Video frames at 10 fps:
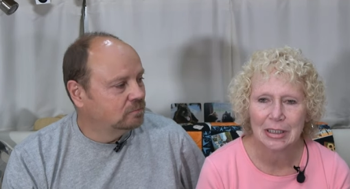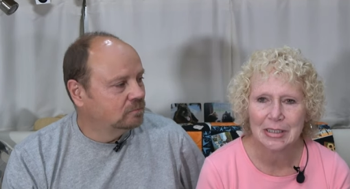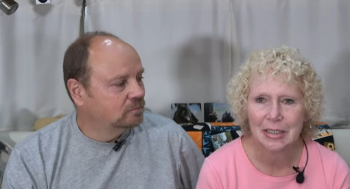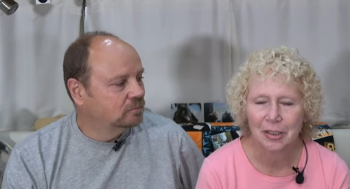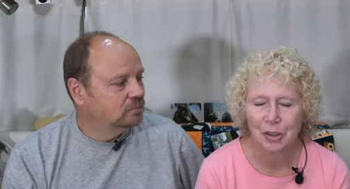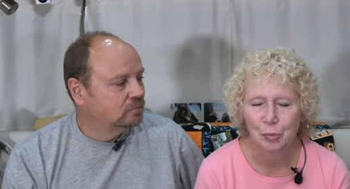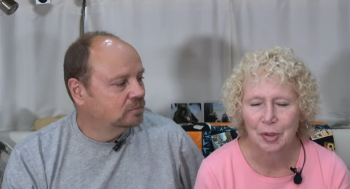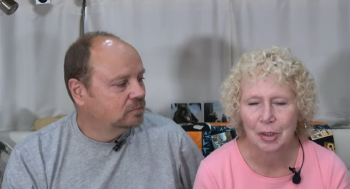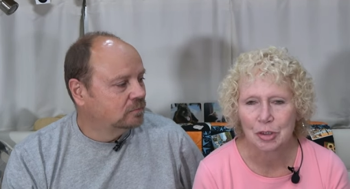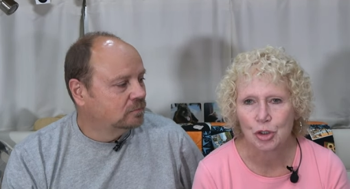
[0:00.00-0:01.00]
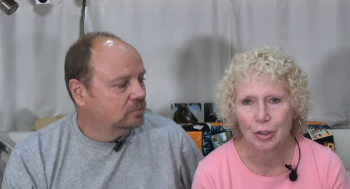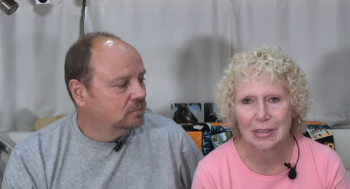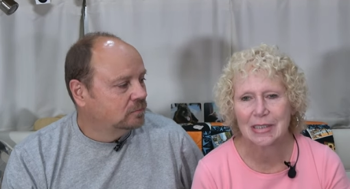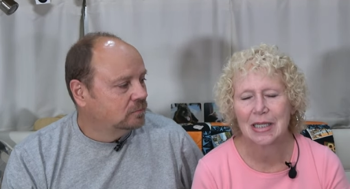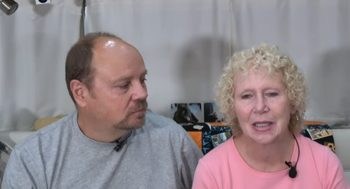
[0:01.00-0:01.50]
Speaker 1: nice area, and we
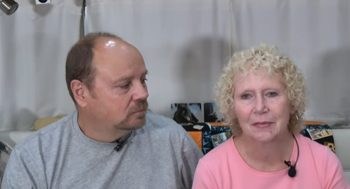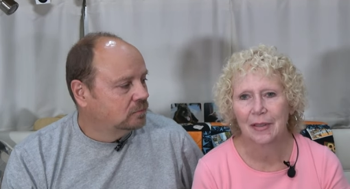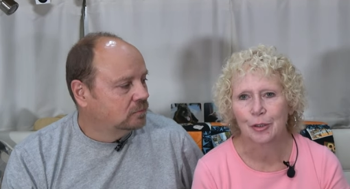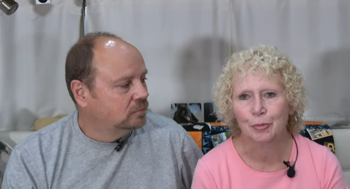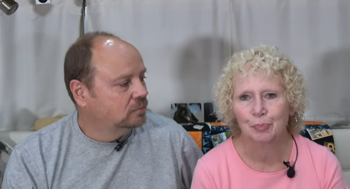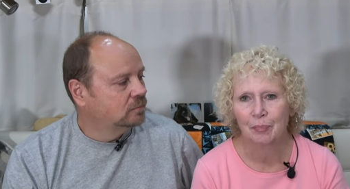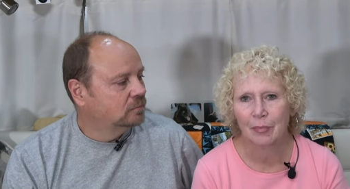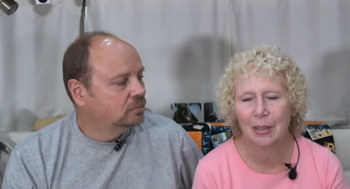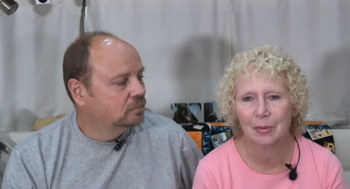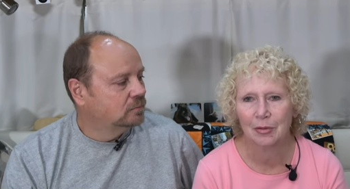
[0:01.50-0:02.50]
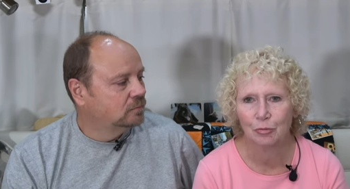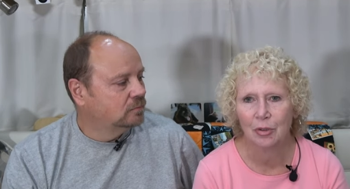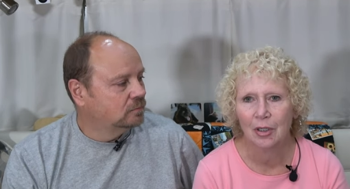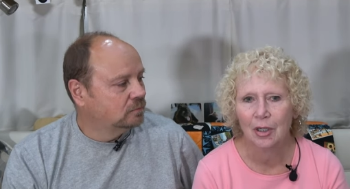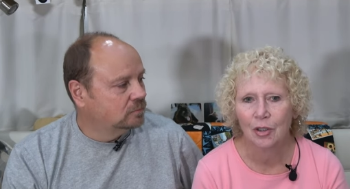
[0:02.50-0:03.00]
enjoyed staying there
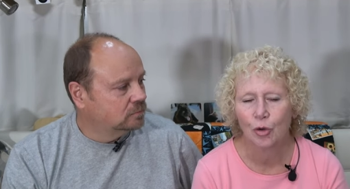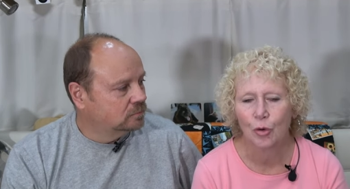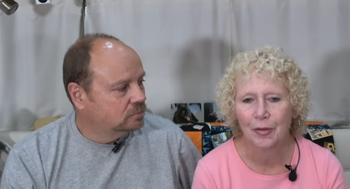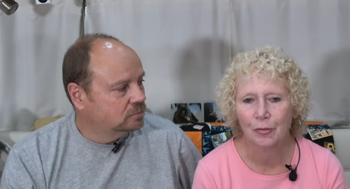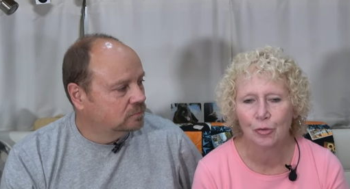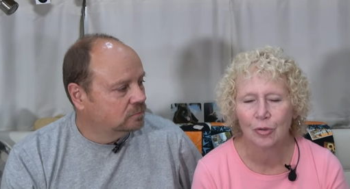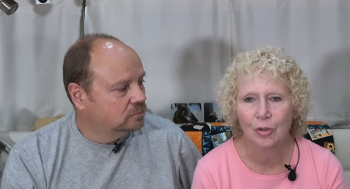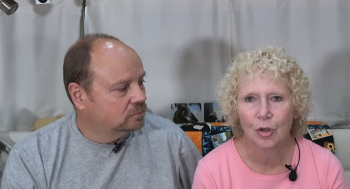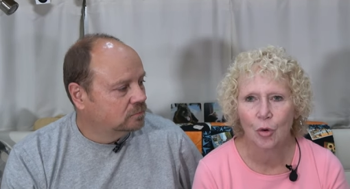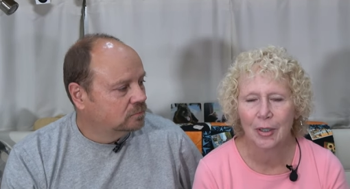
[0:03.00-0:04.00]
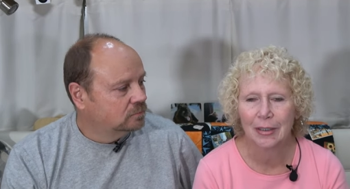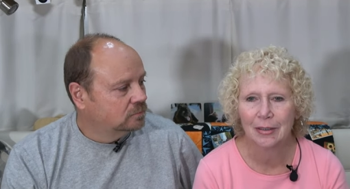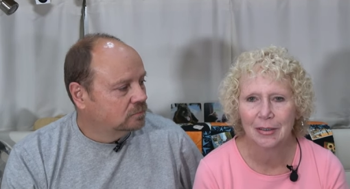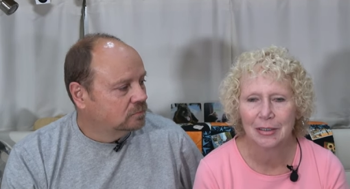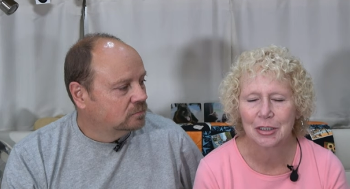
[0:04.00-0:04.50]
and going through,
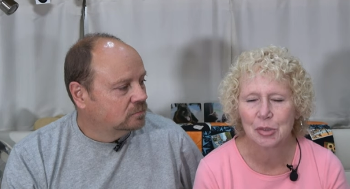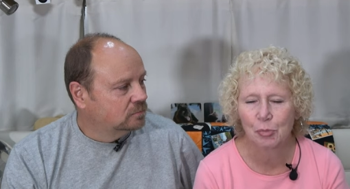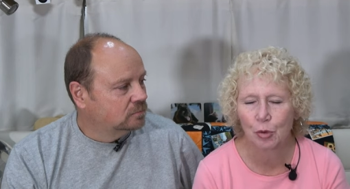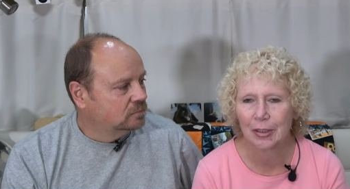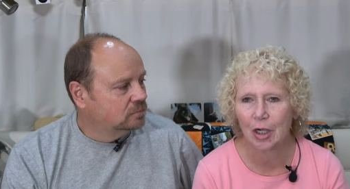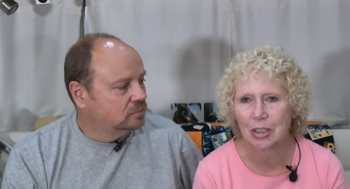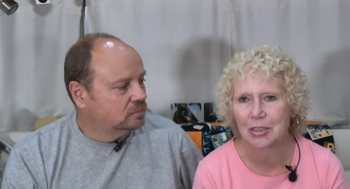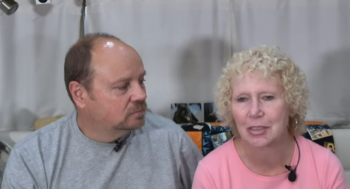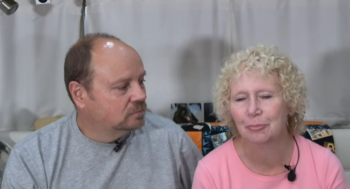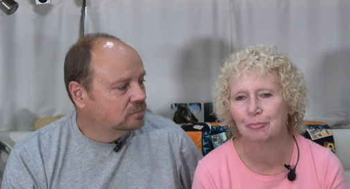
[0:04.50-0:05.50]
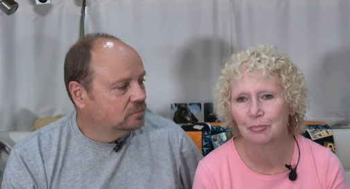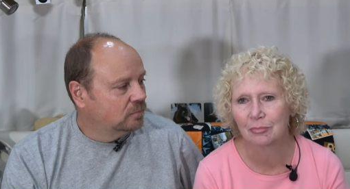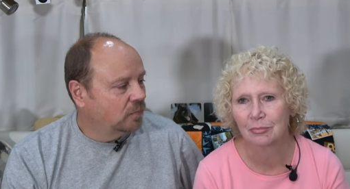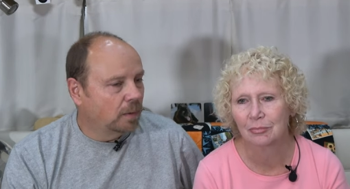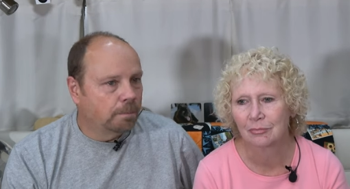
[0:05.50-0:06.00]
going and exploring Austin.
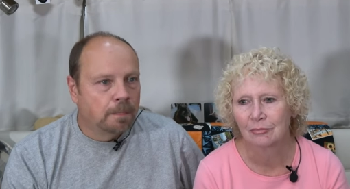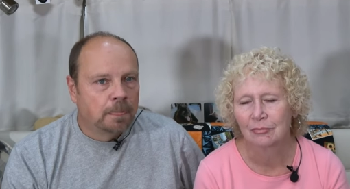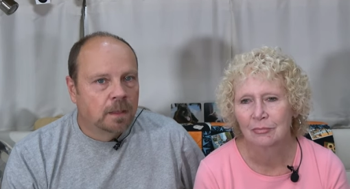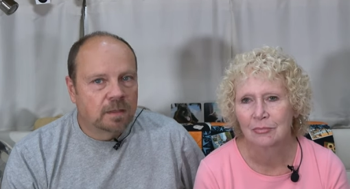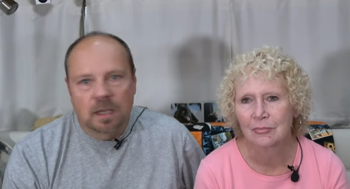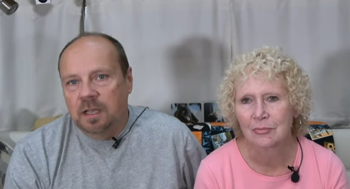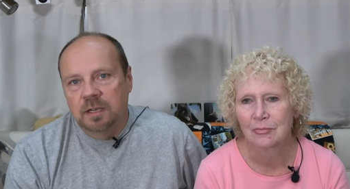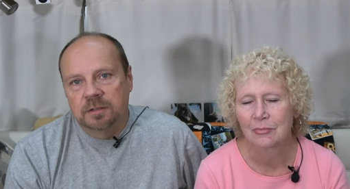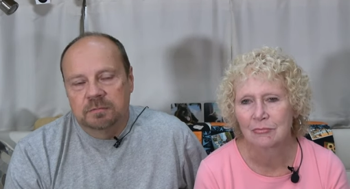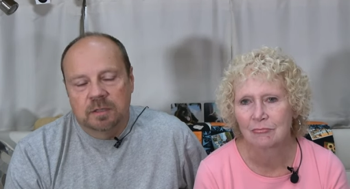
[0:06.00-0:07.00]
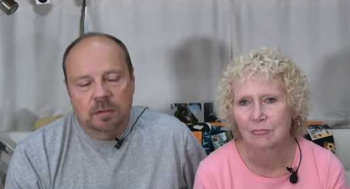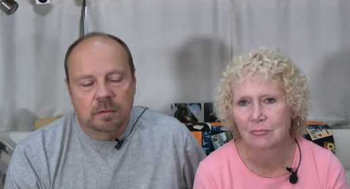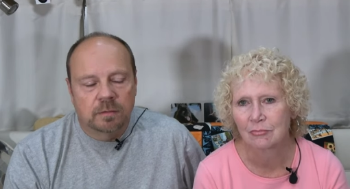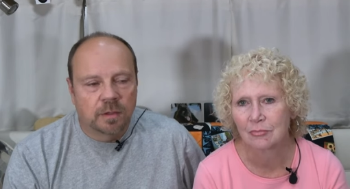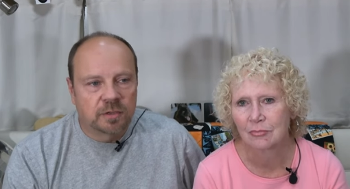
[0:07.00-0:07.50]
Speaker 2: Yep. Yeah, and it, you
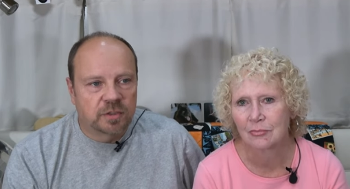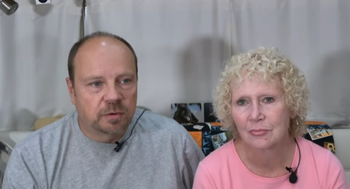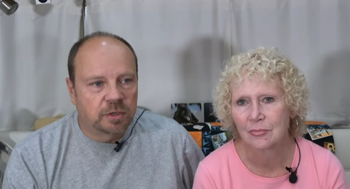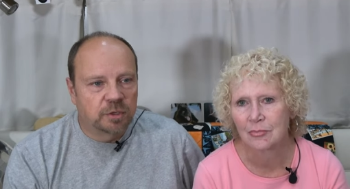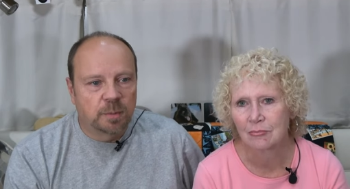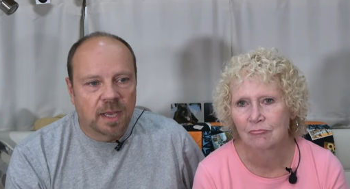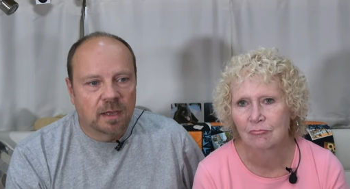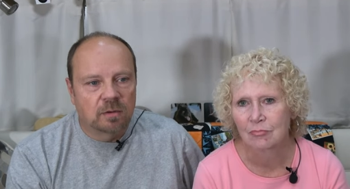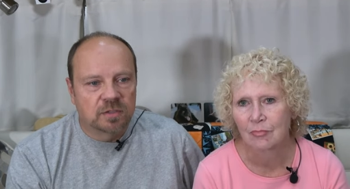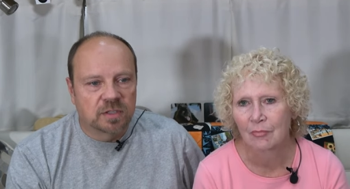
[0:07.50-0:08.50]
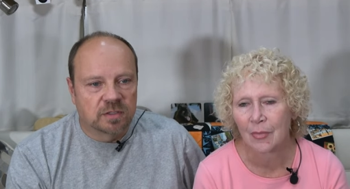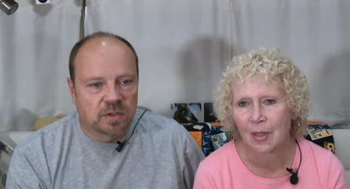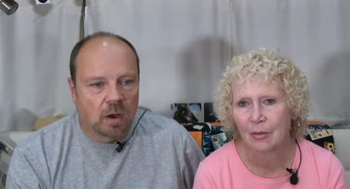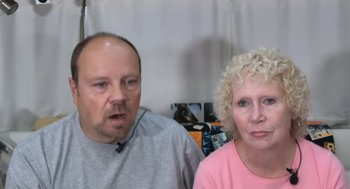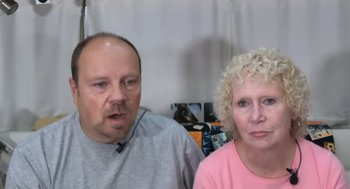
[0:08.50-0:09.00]
know, it's thirty-two miles.
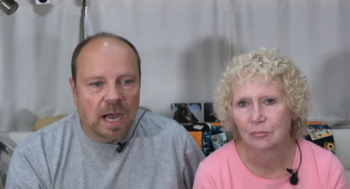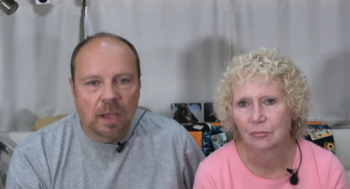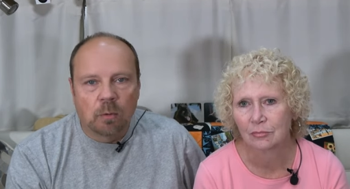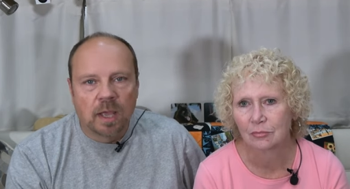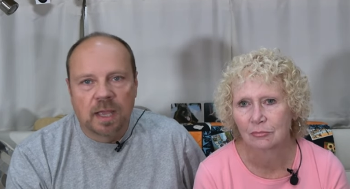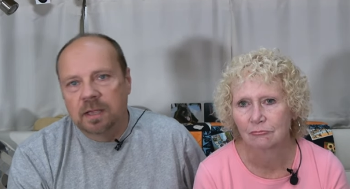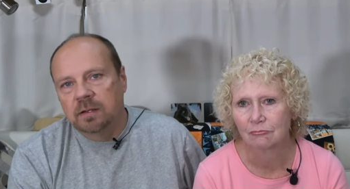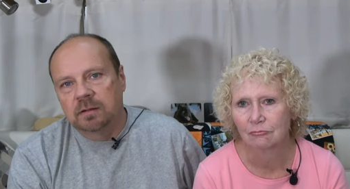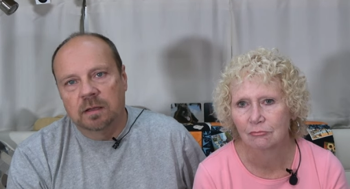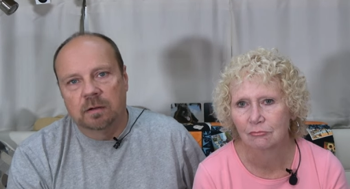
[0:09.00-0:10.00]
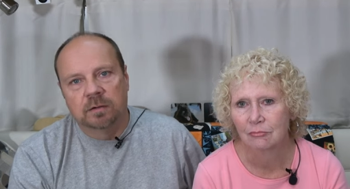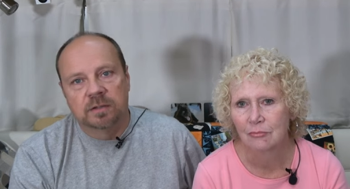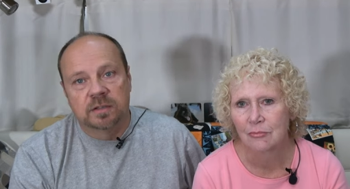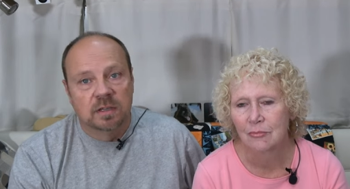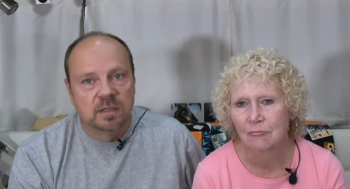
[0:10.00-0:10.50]
It's all highway. You
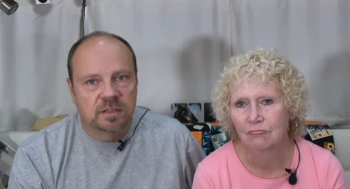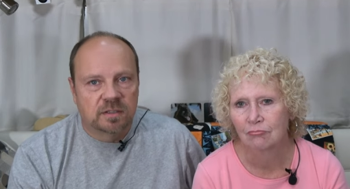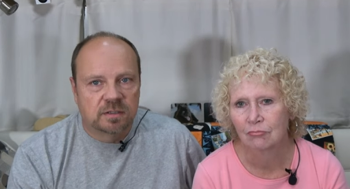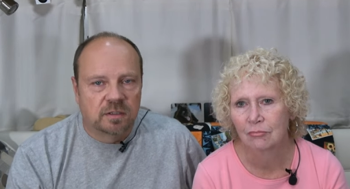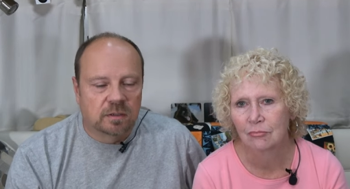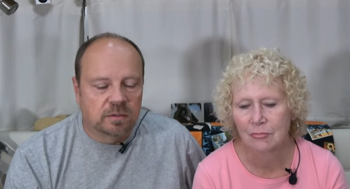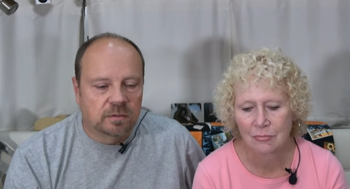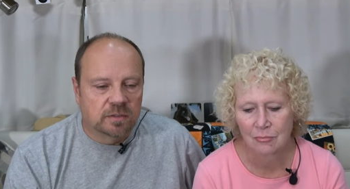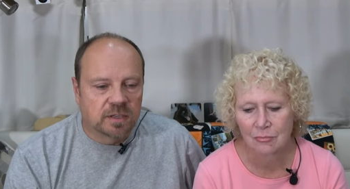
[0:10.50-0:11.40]
know, you know,